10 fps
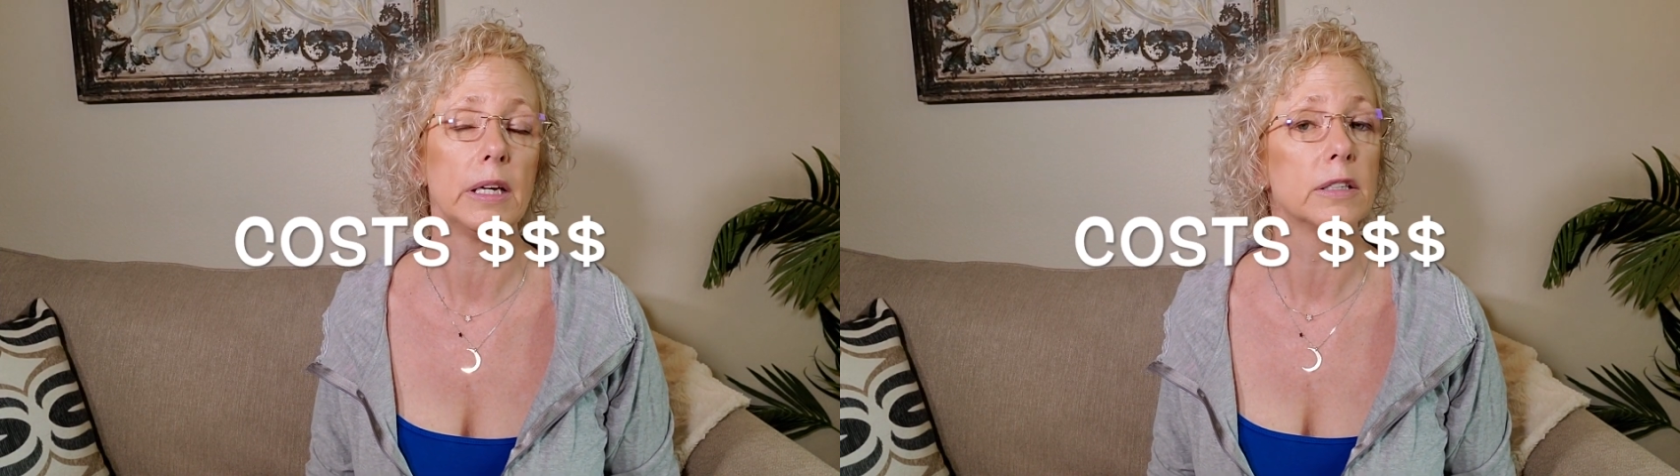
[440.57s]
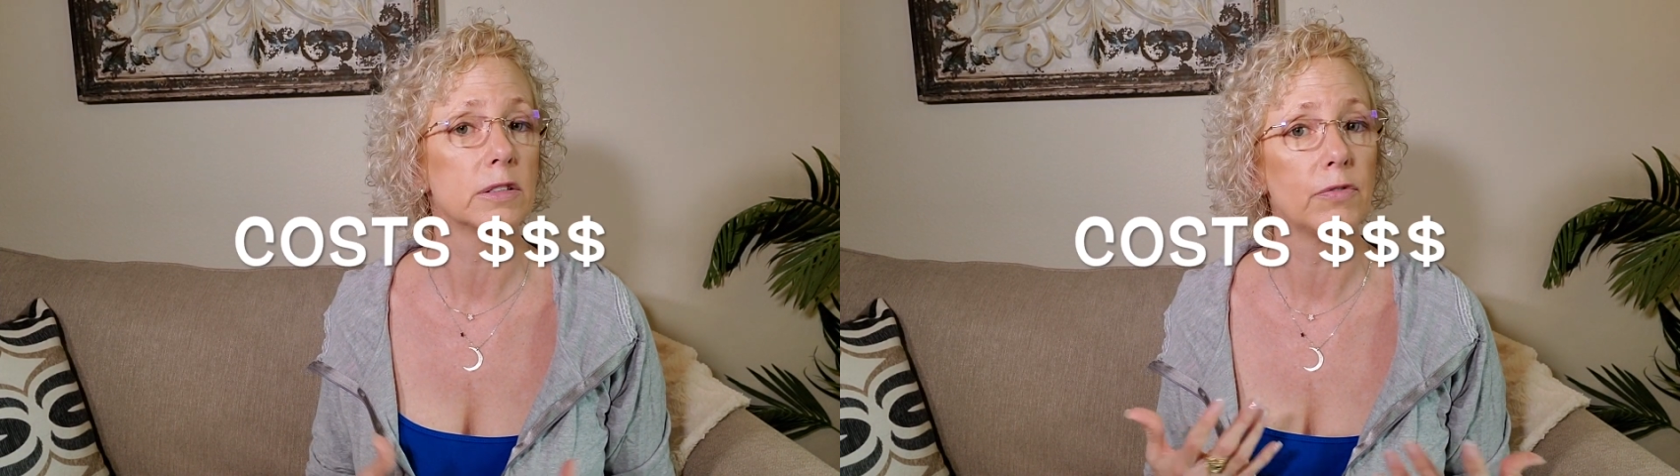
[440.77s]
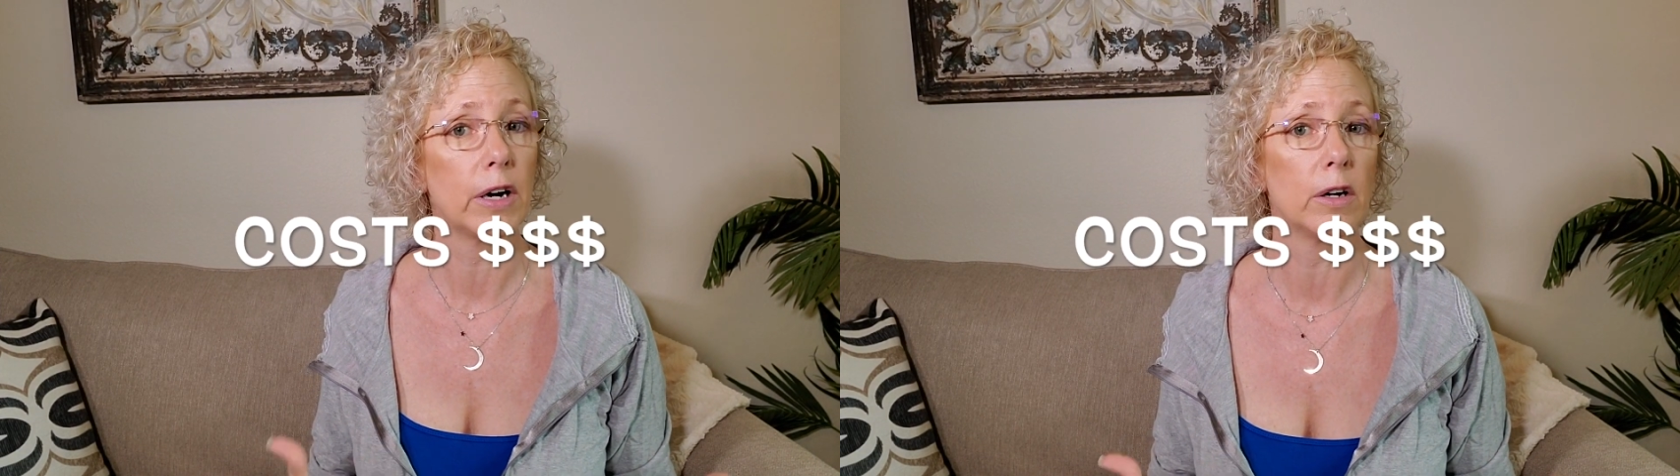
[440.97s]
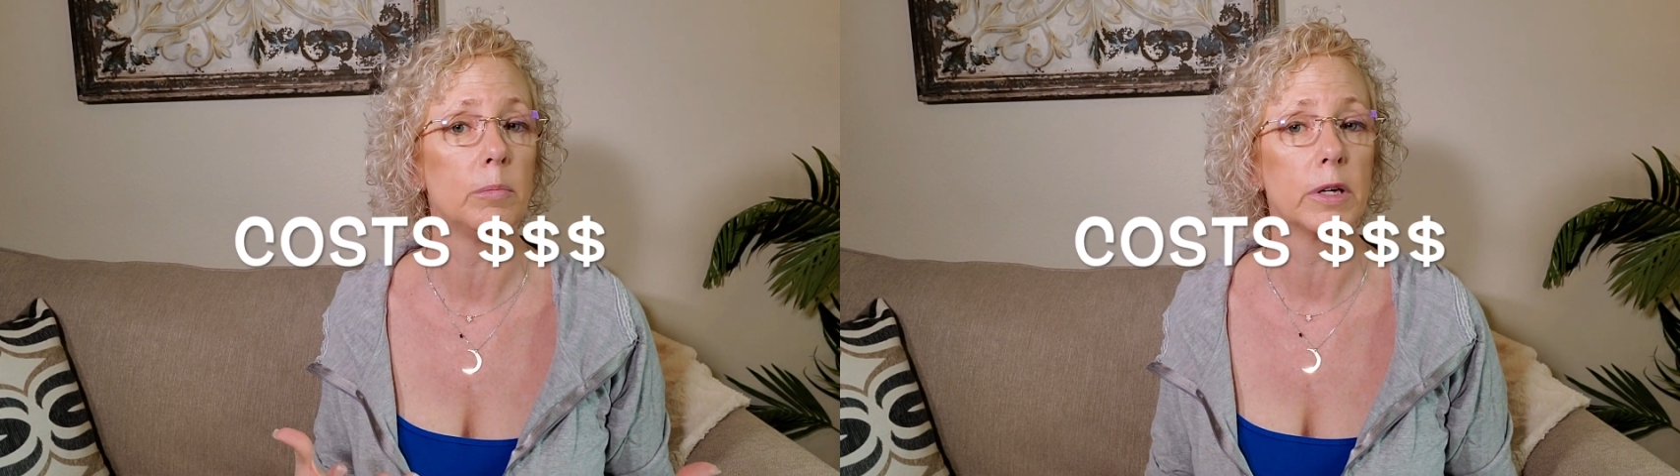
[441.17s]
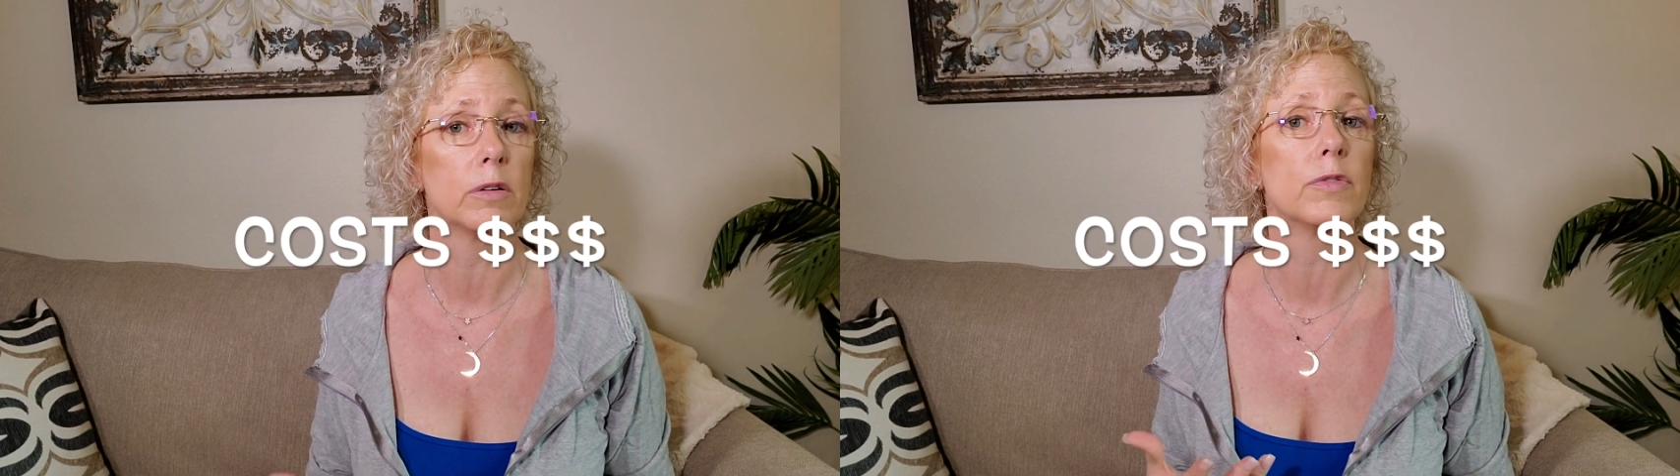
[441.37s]
is very
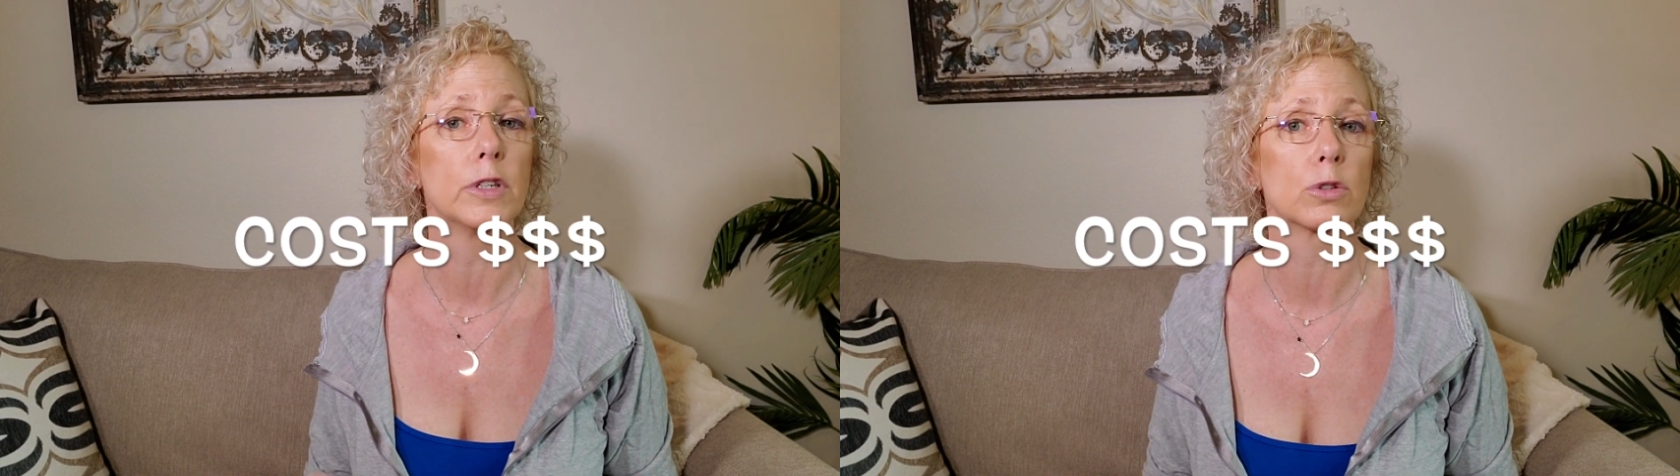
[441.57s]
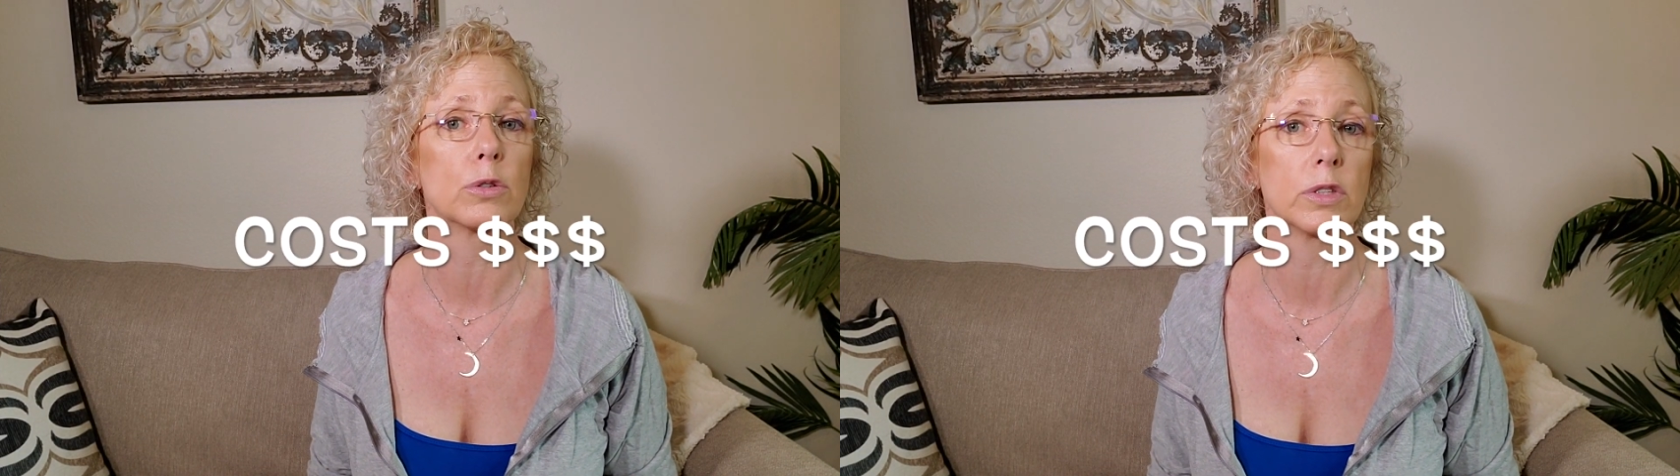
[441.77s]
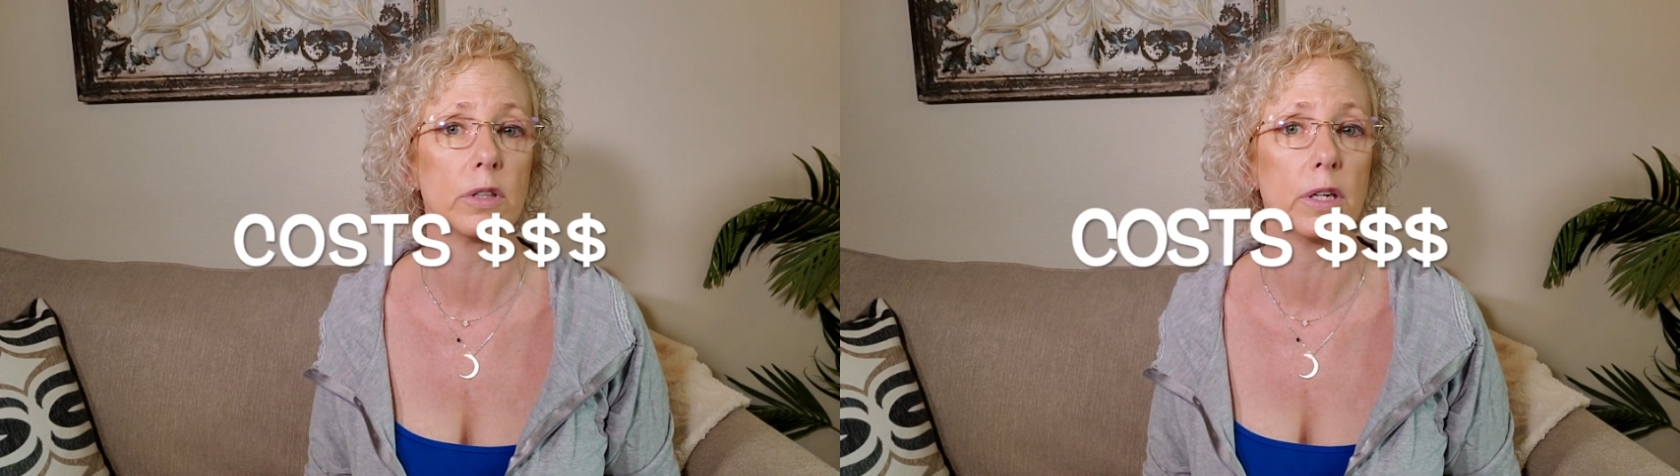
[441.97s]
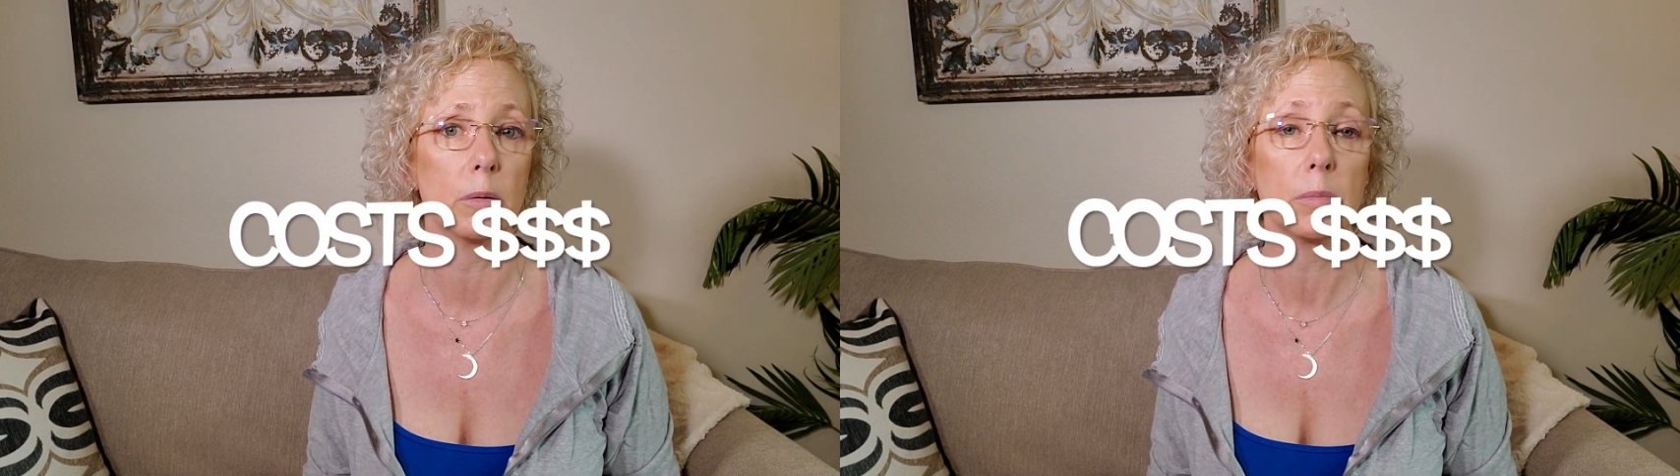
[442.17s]
beneficial to them